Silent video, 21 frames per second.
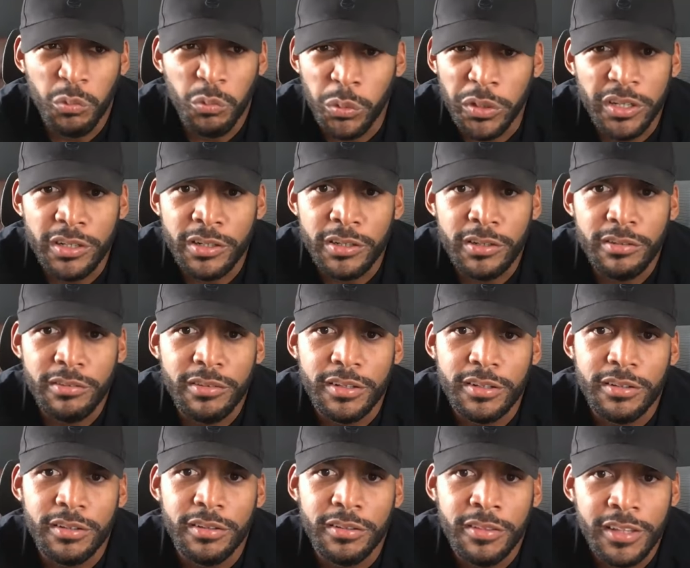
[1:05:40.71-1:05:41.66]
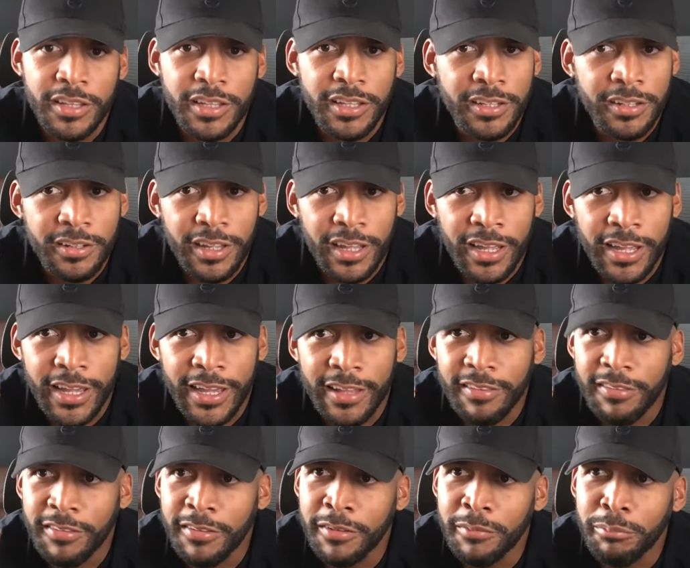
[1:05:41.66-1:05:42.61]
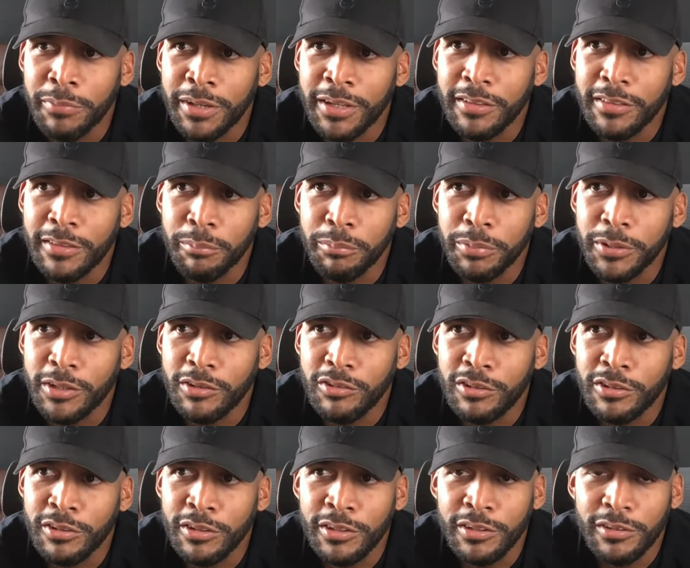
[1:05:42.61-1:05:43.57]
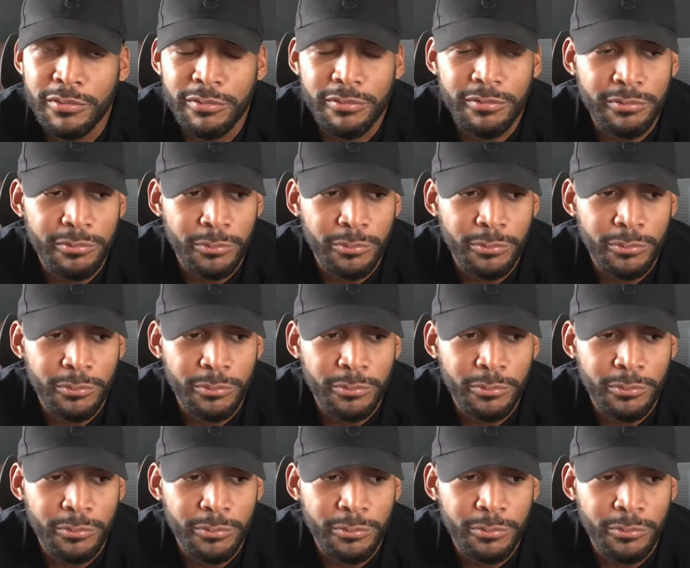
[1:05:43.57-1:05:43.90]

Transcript: weird. Then I had to make the picture look